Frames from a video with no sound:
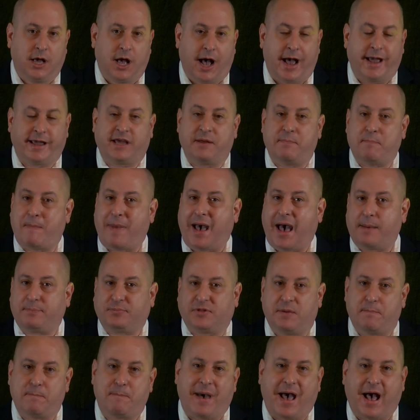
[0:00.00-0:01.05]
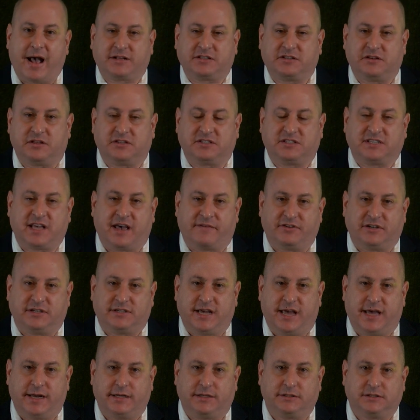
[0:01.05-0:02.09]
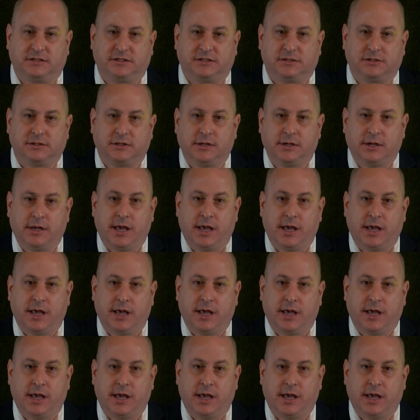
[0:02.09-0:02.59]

I can map them back to the 7 tenets.